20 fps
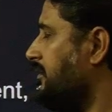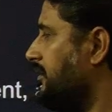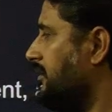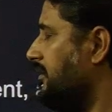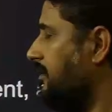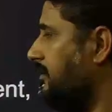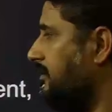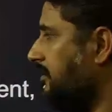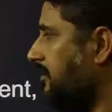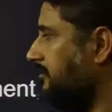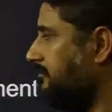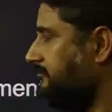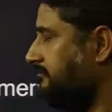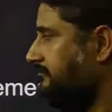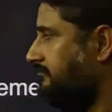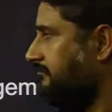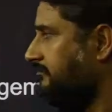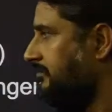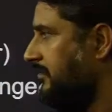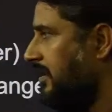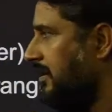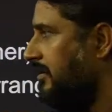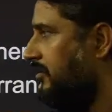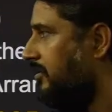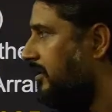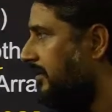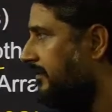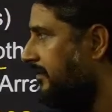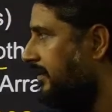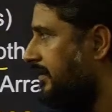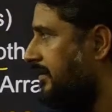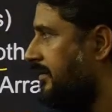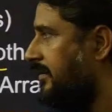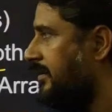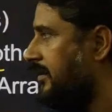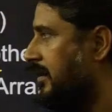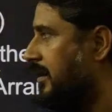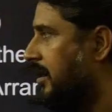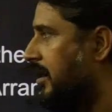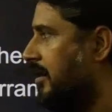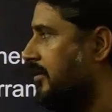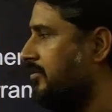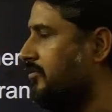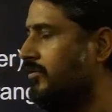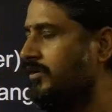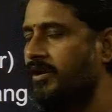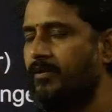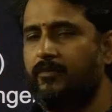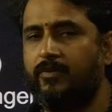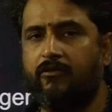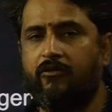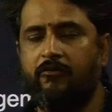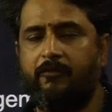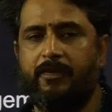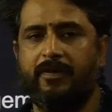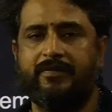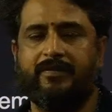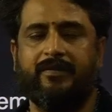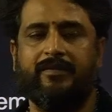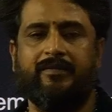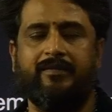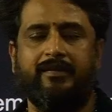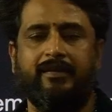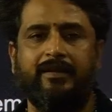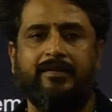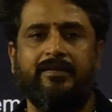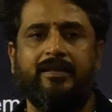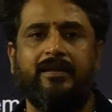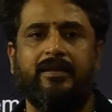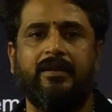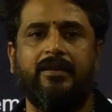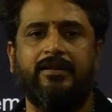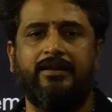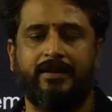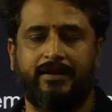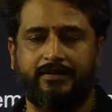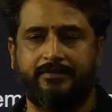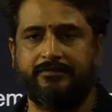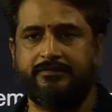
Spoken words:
uh, regular set, unknown number of persons in the linear.